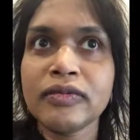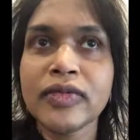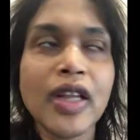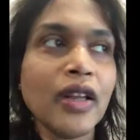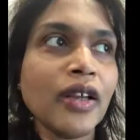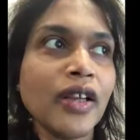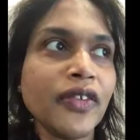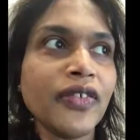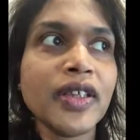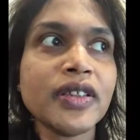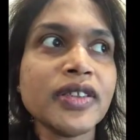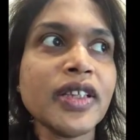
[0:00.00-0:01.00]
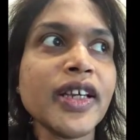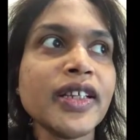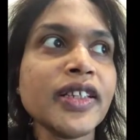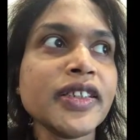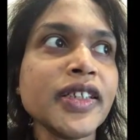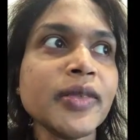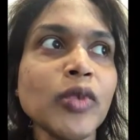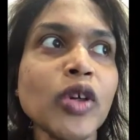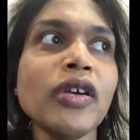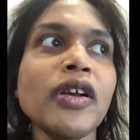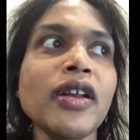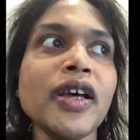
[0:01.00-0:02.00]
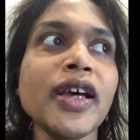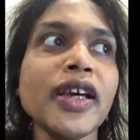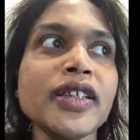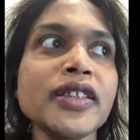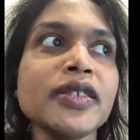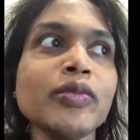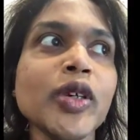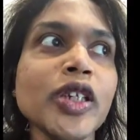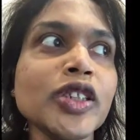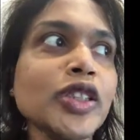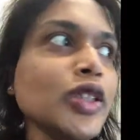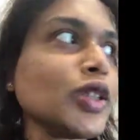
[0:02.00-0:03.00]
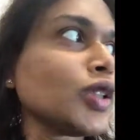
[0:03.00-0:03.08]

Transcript: Uh, I feel slightly demoralized, but